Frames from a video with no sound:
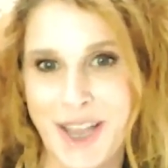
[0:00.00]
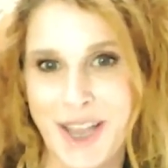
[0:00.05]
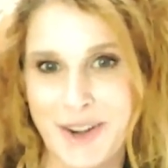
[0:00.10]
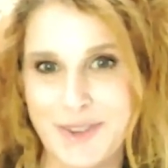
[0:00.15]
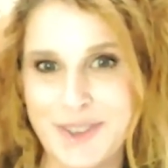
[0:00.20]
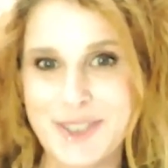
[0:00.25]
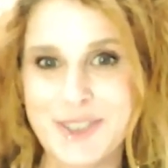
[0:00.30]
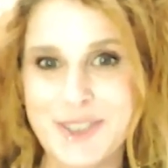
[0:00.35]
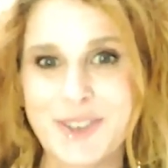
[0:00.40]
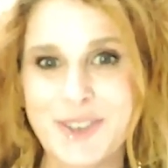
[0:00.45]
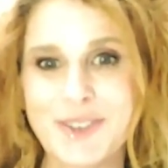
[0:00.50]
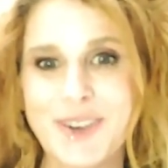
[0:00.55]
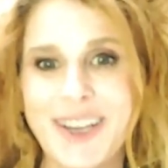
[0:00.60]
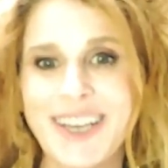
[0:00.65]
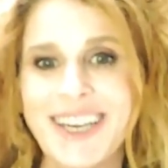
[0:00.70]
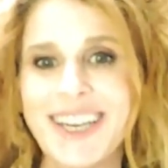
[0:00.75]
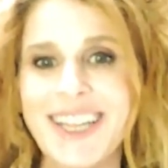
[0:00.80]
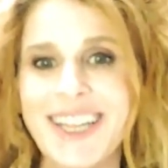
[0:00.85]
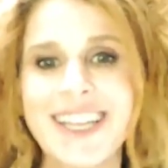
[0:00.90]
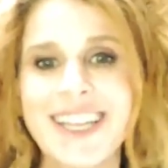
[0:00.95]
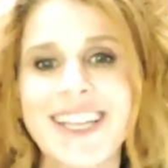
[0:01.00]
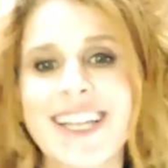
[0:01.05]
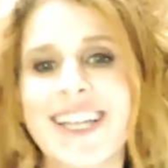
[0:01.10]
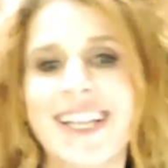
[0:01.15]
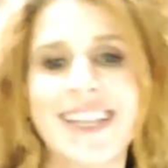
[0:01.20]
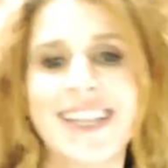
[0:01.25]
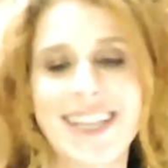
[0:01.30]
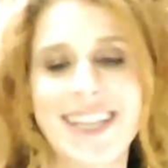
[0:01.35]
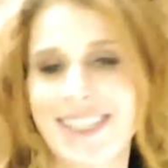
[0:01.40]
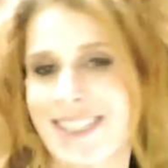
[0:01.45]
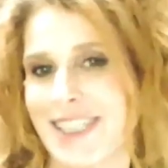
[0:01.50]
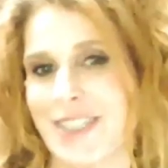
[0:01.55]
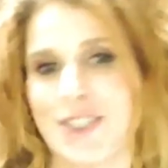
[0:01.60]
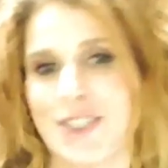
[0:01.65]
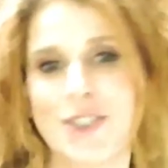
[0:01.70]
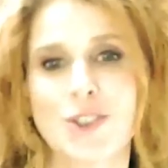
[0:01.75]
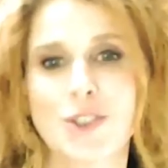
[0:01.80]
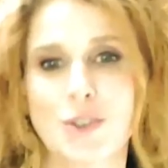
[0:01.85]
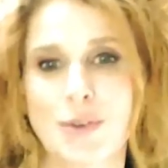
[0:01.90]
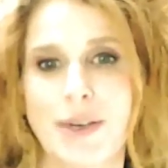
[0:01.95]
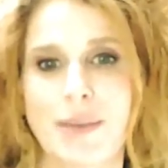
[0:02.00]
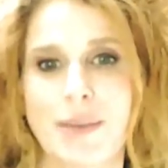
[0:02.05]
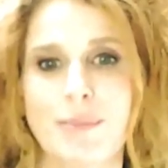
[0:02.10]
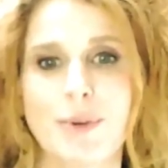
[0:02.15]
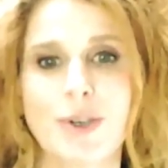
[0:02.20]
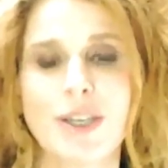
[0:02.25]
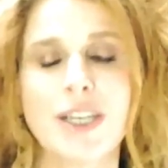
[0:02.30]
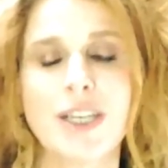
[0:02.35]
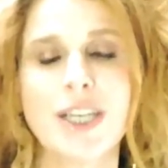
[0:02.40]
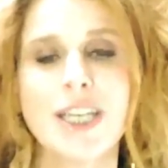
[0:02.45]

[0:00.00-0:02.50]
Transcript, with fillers: get a result, right? Yeah. That's not so true anymore.